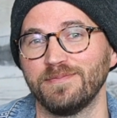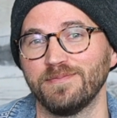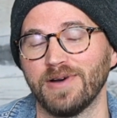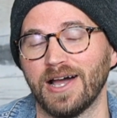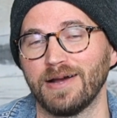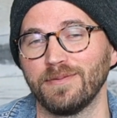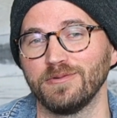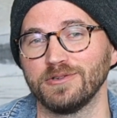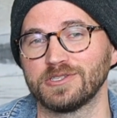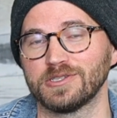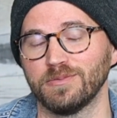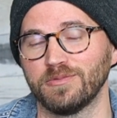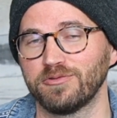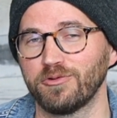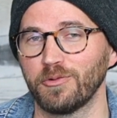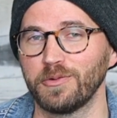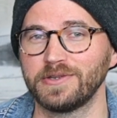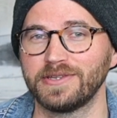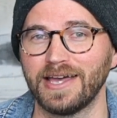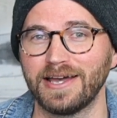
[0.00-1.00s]
Bible. So
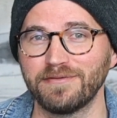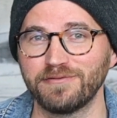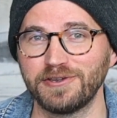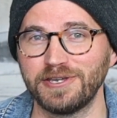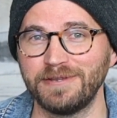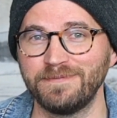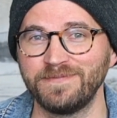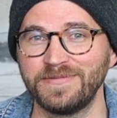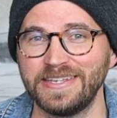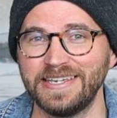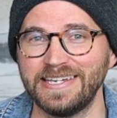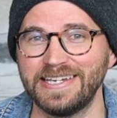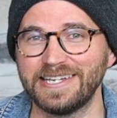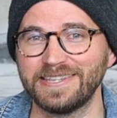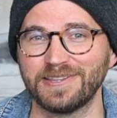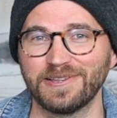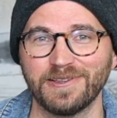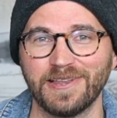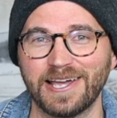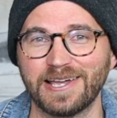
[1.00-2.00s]
before we dive in,
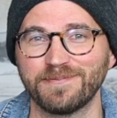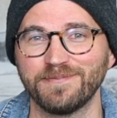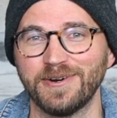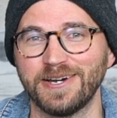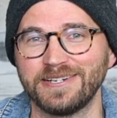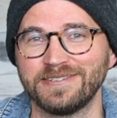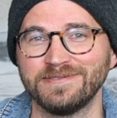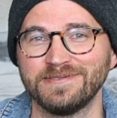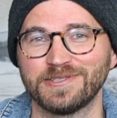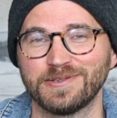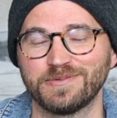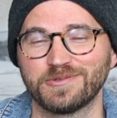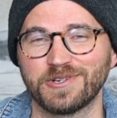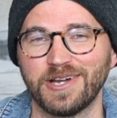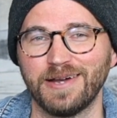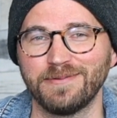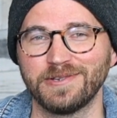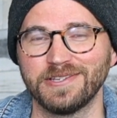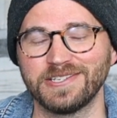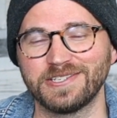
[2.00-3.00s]
hit the like button,
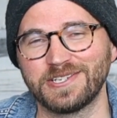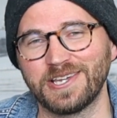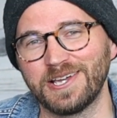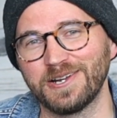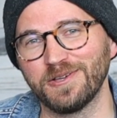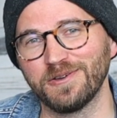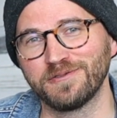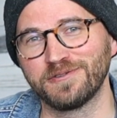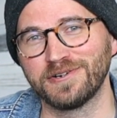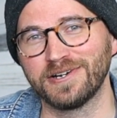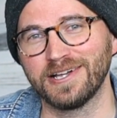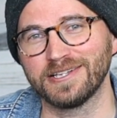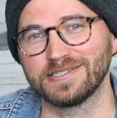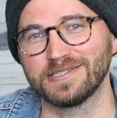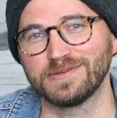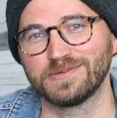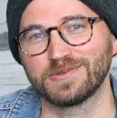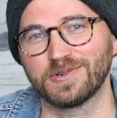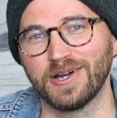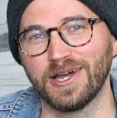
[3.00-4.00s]
subscribe to the channel if you're not
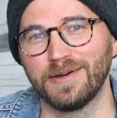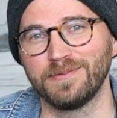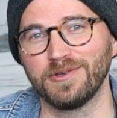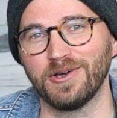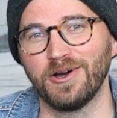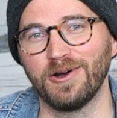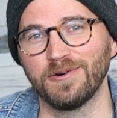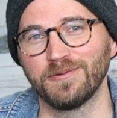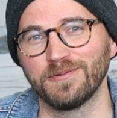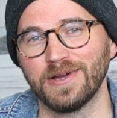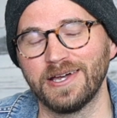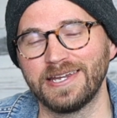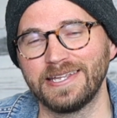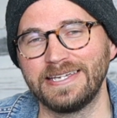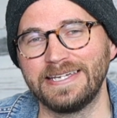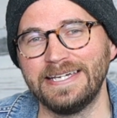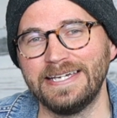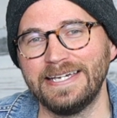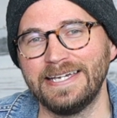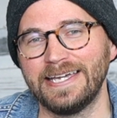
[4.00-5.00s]
subscribed
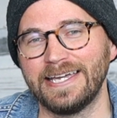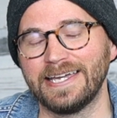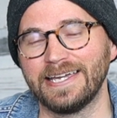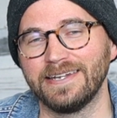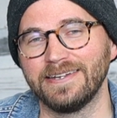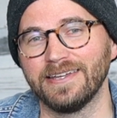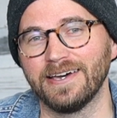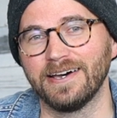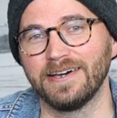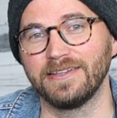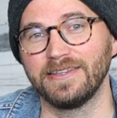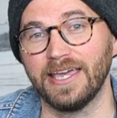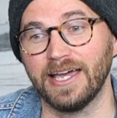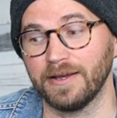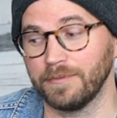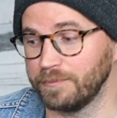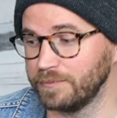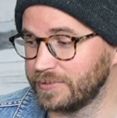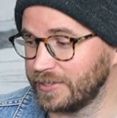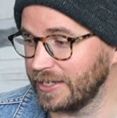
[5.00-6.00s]
already, and uh,
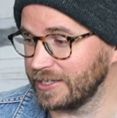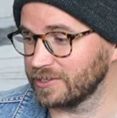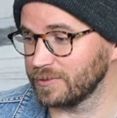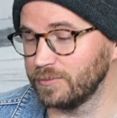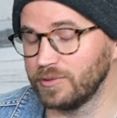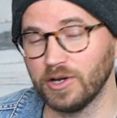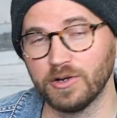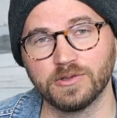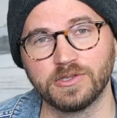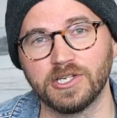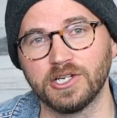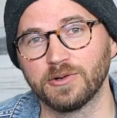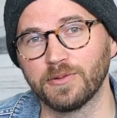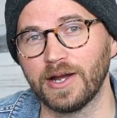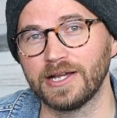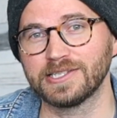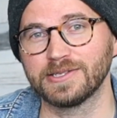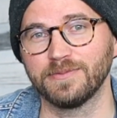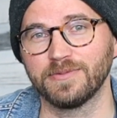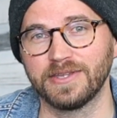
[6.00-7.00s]
yeah, take some notes here,
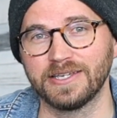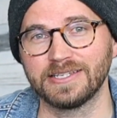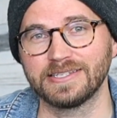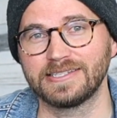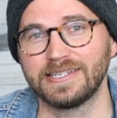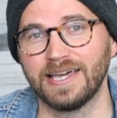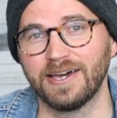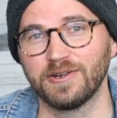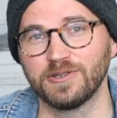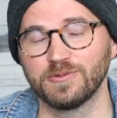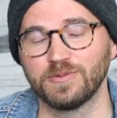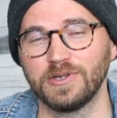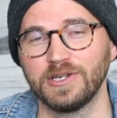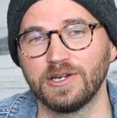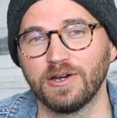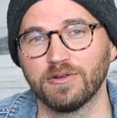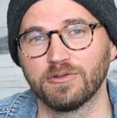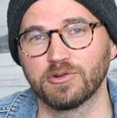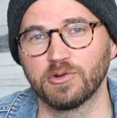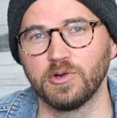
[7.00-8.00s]
write some things down as we
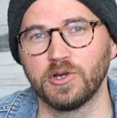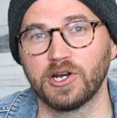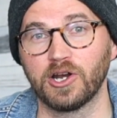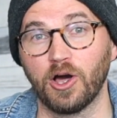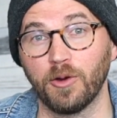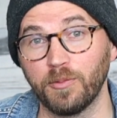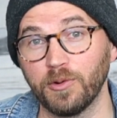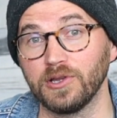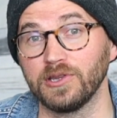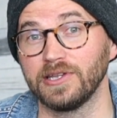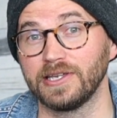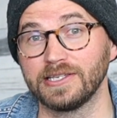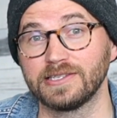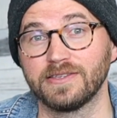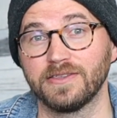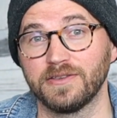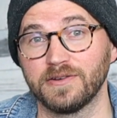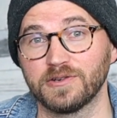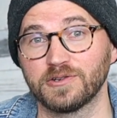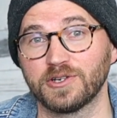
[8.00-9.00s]
go through it, and I'll put links
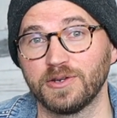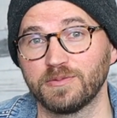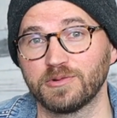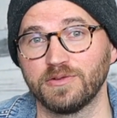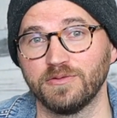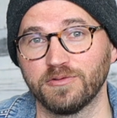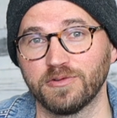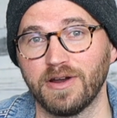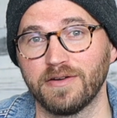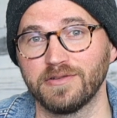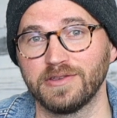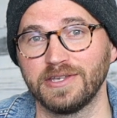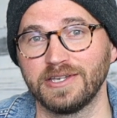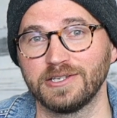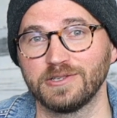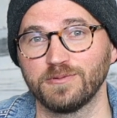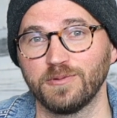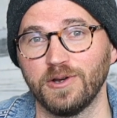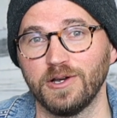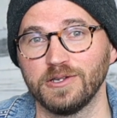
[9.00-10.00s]
in the description for everything
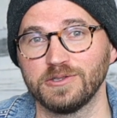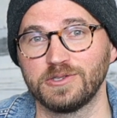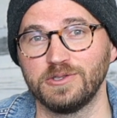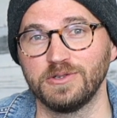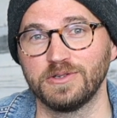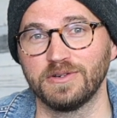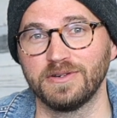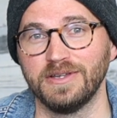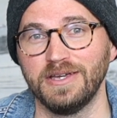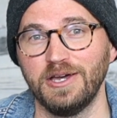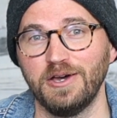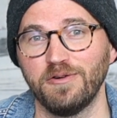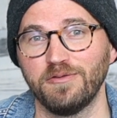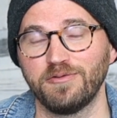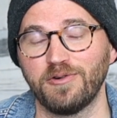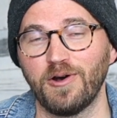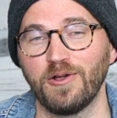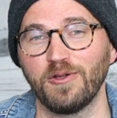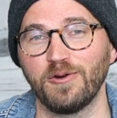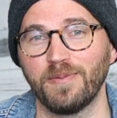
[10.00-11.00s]
as well so you can
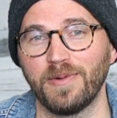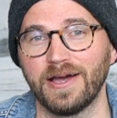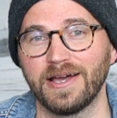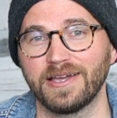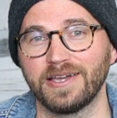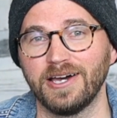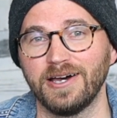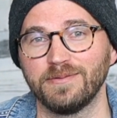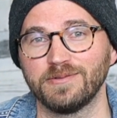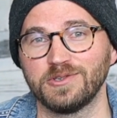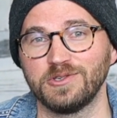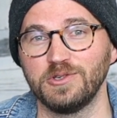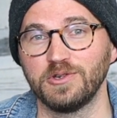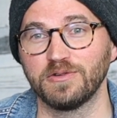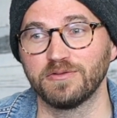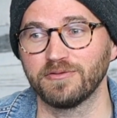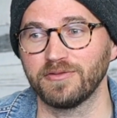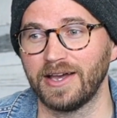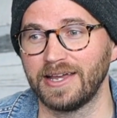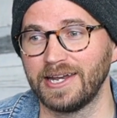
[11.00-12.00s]
follow back up so you
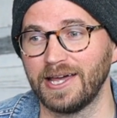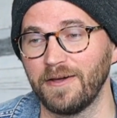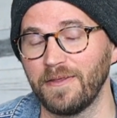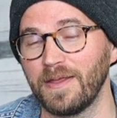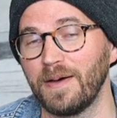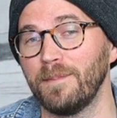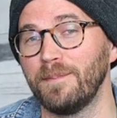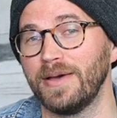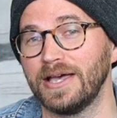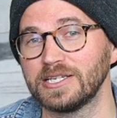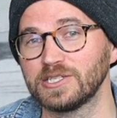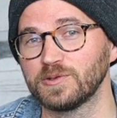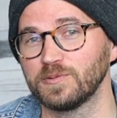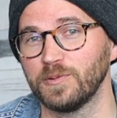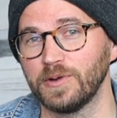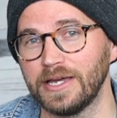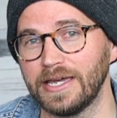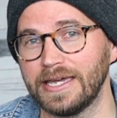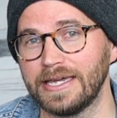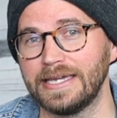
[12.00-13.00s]
can find out the best
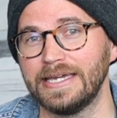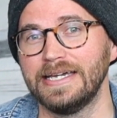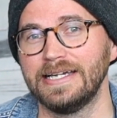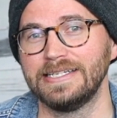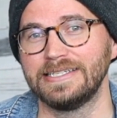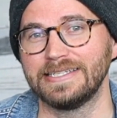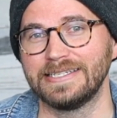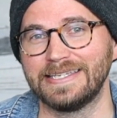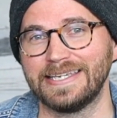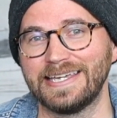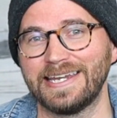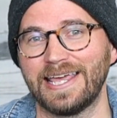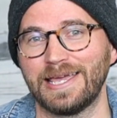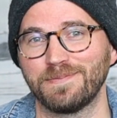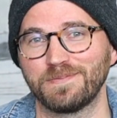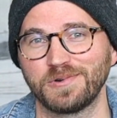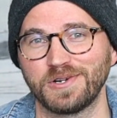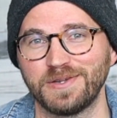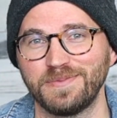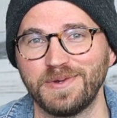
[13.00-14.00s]
way to get a
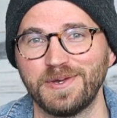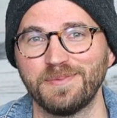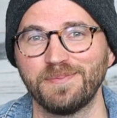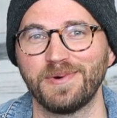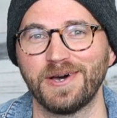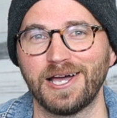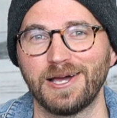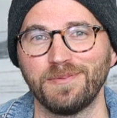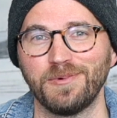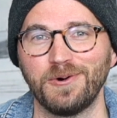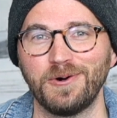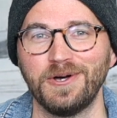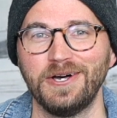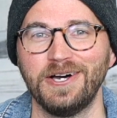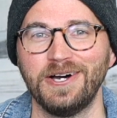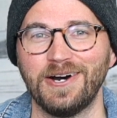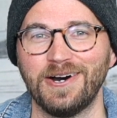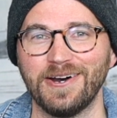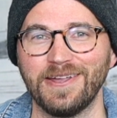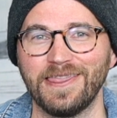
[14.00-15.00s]
premium Bible
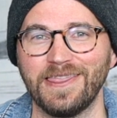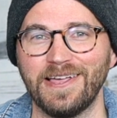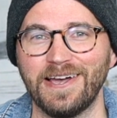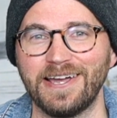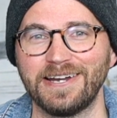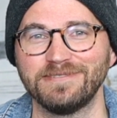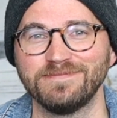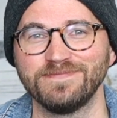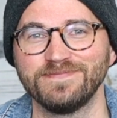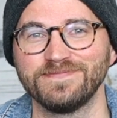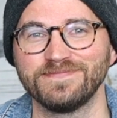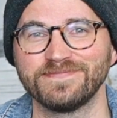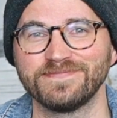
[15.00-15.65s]
online.